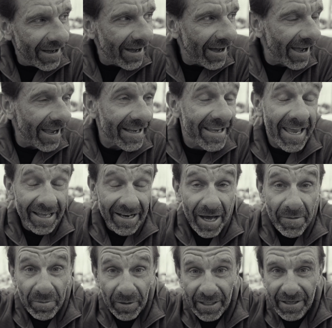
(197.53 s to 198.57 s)
I
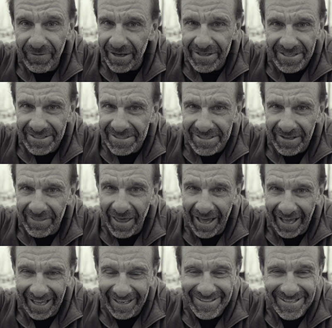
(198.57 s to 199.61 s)
cannot believe I just did
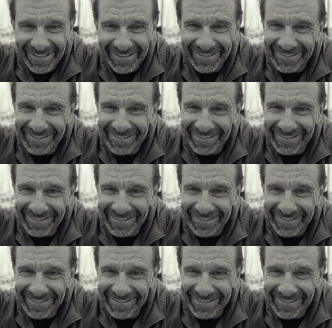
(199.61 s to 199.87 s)
that.